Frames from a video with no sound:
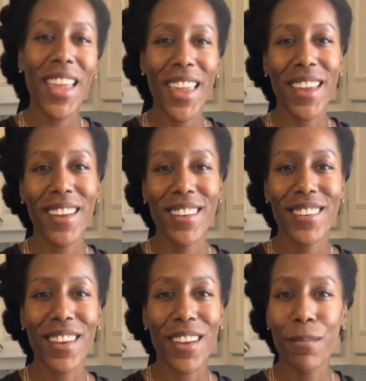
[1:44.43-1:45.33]

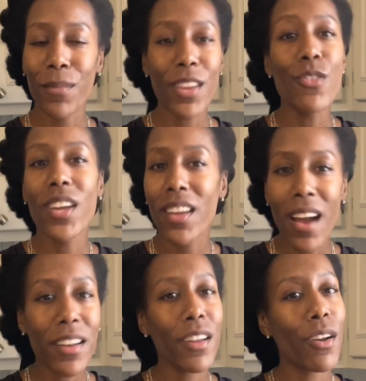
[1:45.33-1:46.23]
and you can
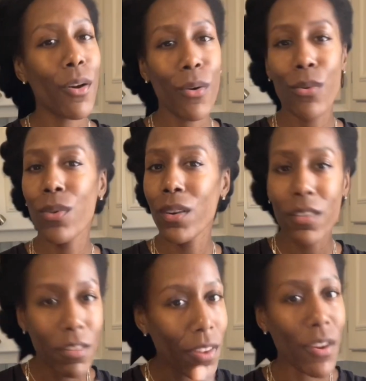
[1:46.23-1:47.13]
kind of go
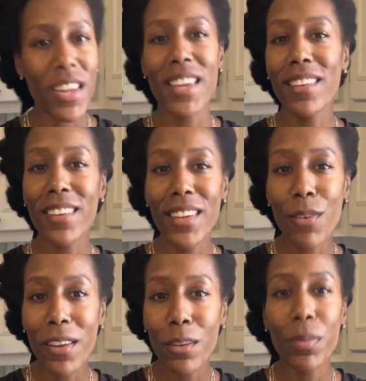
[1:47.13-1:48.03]
very easy
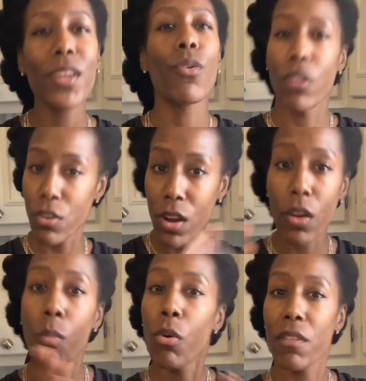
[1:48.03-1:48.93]
recipe, or you can
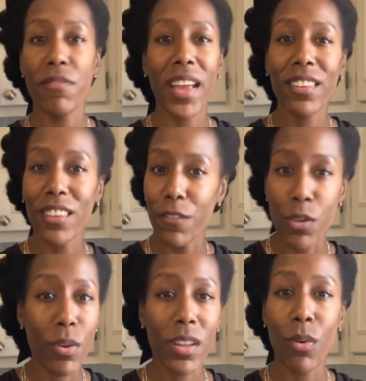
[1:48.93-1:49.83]
go more advanced if
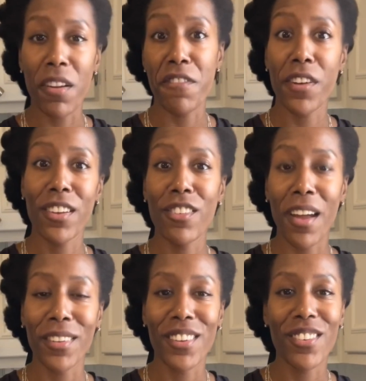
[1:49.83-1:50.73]
you really want a fun
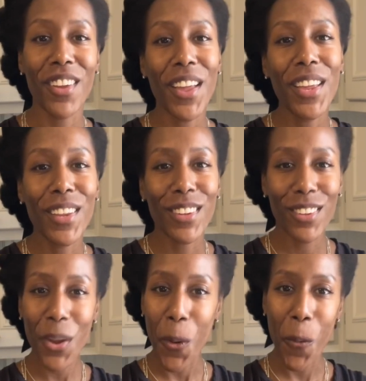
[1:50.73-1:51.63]
challenge.
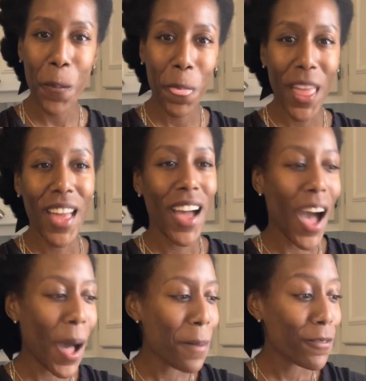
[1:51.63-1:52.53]
So
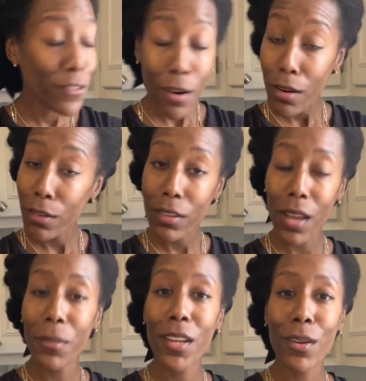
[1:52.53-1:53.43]
first
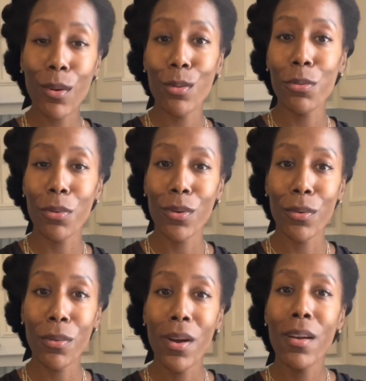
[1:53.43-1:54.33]
I'm going to go
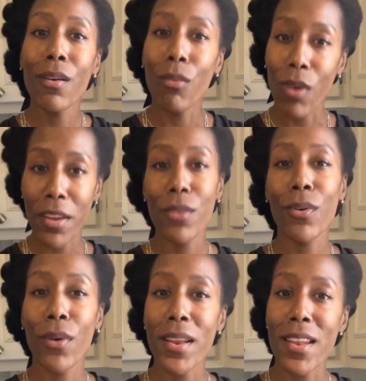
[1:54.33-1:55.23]
through what you are
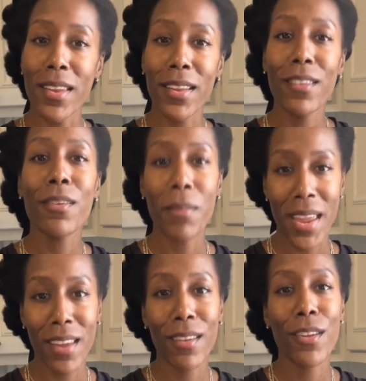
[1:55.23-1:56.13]
going to need to
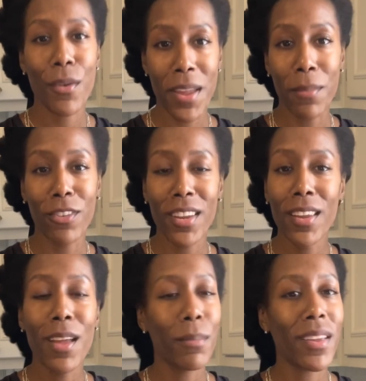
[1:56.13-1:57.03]
make your
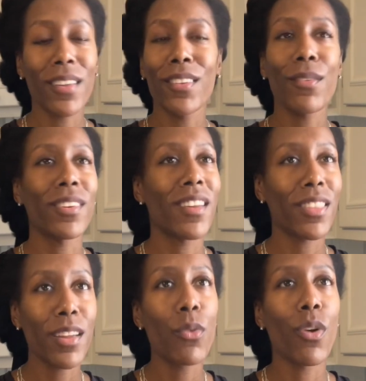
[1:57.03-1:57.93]
kimchi, because there is
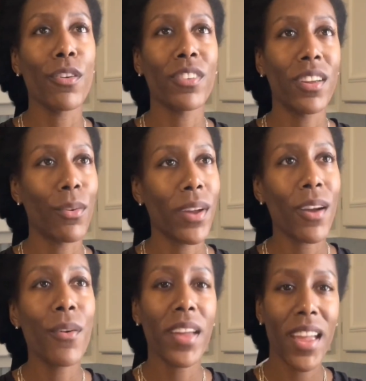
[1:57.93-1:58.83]
nothing worse than going,
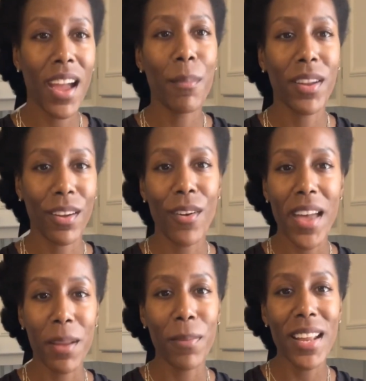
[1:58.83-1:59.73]
okay, I'm going to go
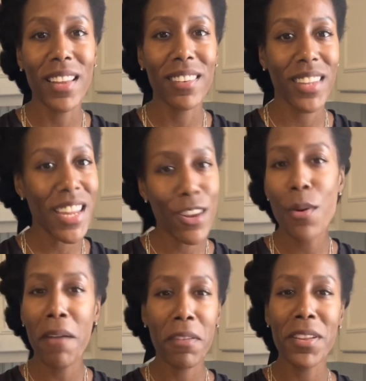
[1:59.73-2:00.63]
ahead and make this thinking you
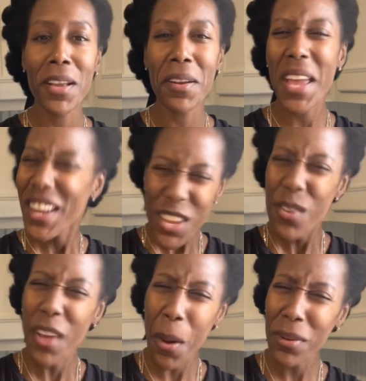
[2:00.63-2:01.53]
have everything on hand. You
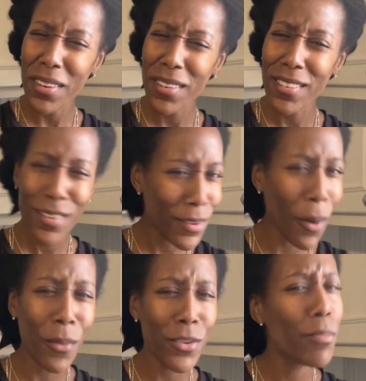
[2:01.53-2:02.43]
don't, you